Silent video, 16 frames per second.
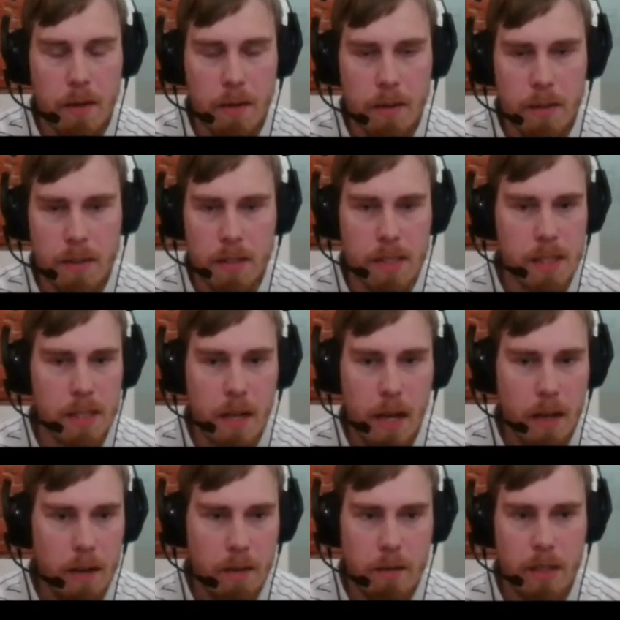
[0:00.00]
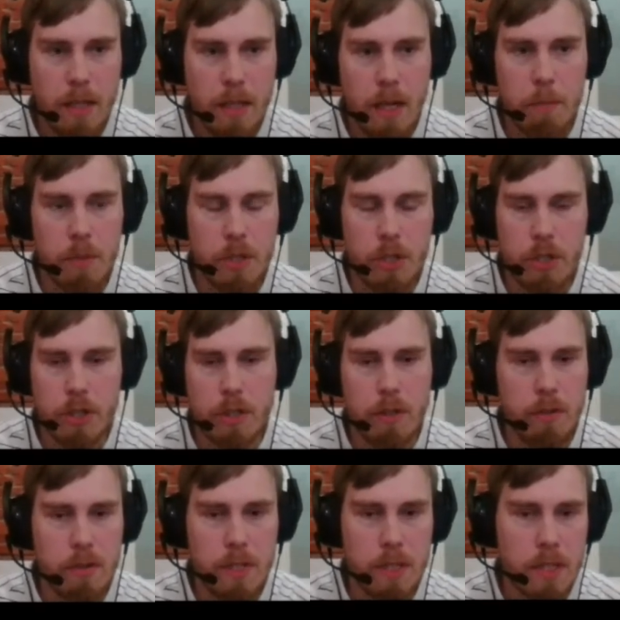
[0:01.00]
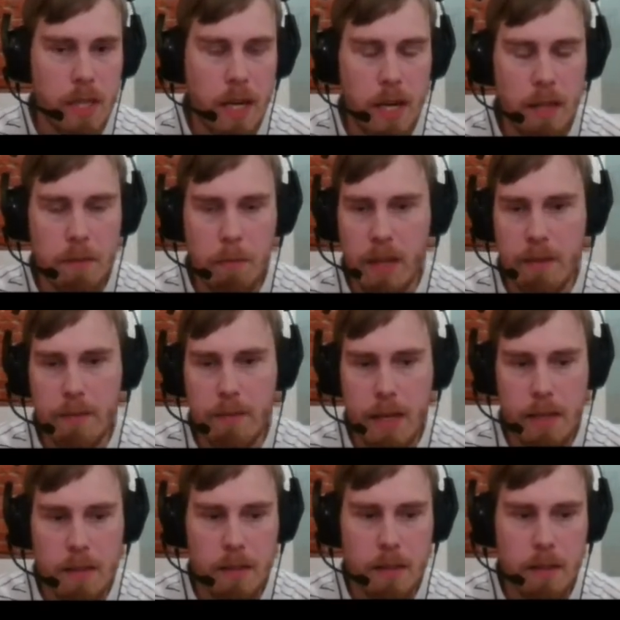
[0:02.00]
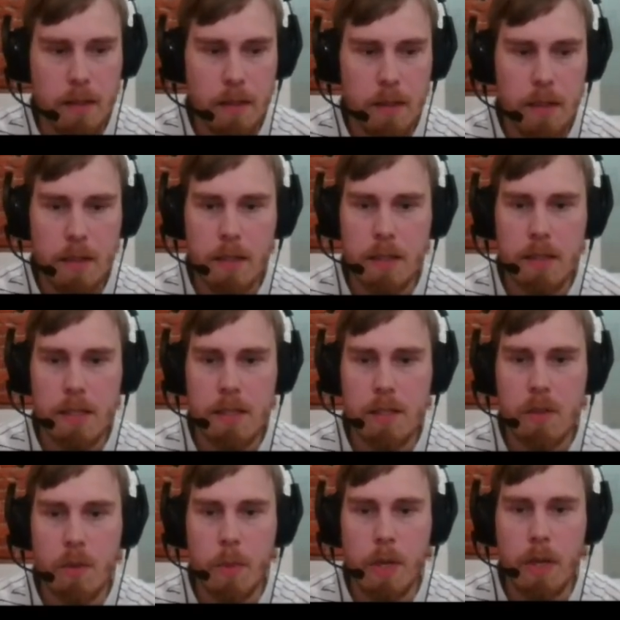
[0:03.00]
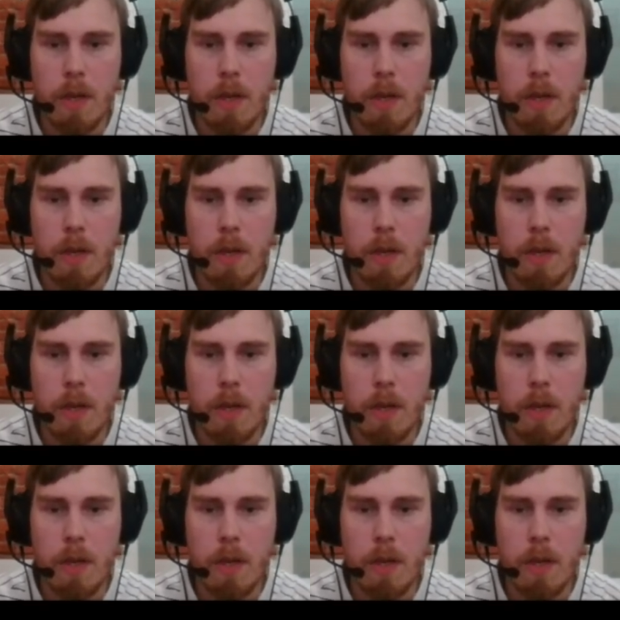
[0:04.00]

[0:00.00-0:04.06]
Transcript: This is like a critical position. You just cannot play fast. It's just stupid.